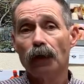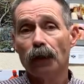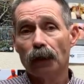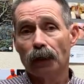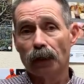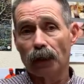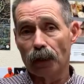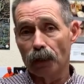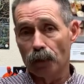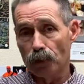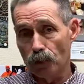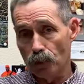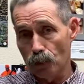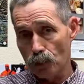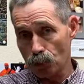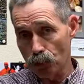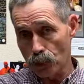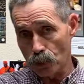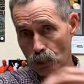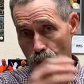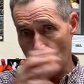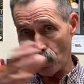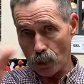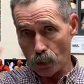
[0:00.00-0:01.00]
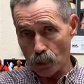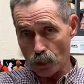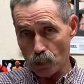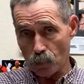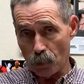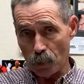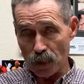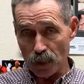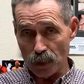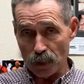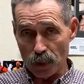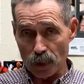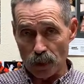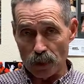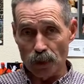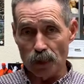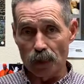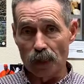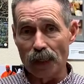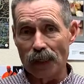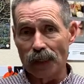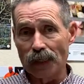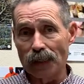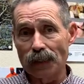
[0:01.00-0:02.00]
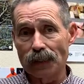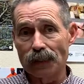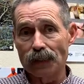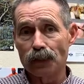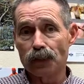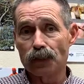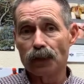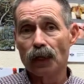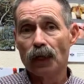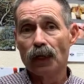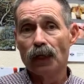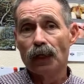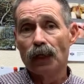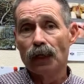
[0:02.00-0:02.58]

They are used across species lines.